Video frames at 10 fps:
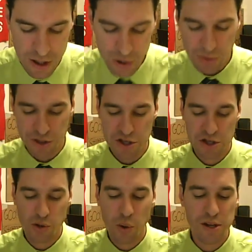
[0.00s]
You will
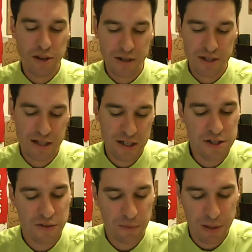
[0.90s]
destroy their
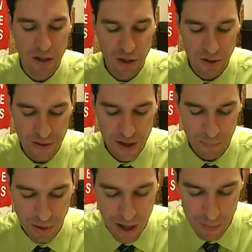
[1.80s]
descendants from the earth,
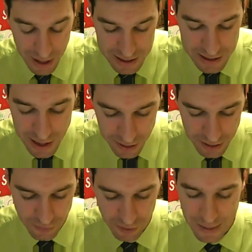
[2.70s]
their
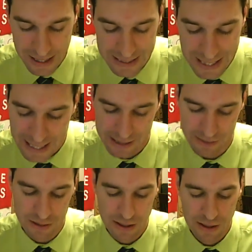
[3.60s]
posterity from mankind.